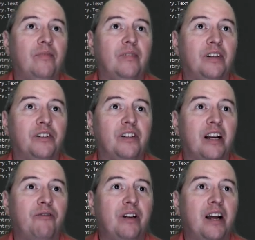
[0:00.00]
Looks
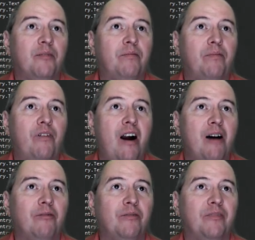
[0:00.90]
like we got a
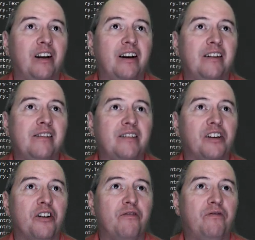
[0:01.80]
problem there.
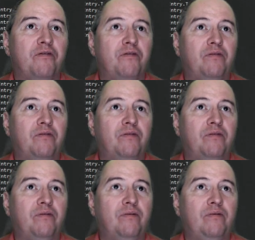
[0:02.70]
So
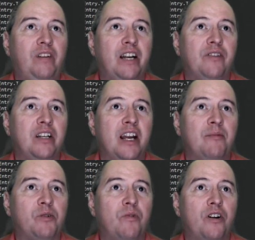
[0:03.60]
given
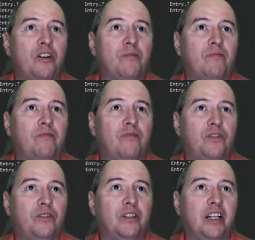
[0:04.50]
names worked,
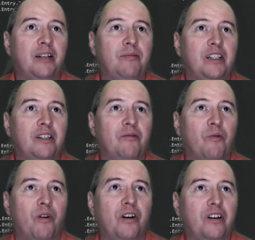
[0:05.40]
full name didn't
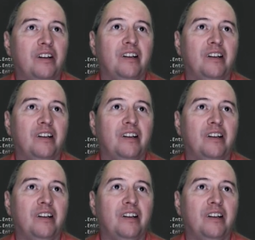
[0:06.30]
work.